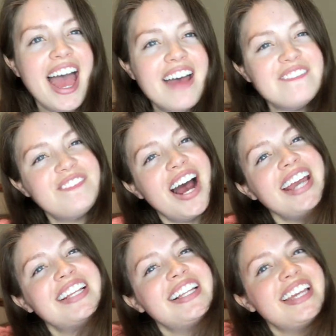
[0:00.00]
And
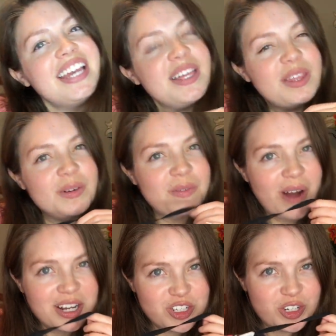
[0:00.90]
finally, the
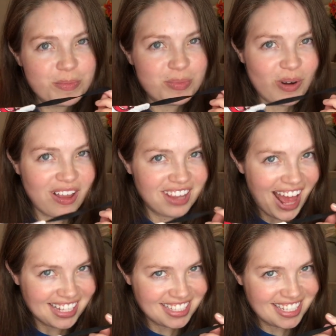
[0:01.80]
runched
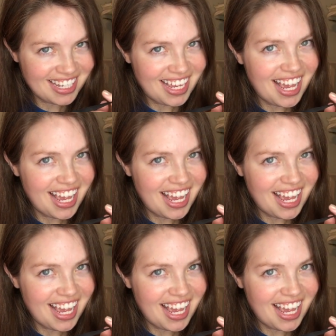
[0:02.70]
bralette.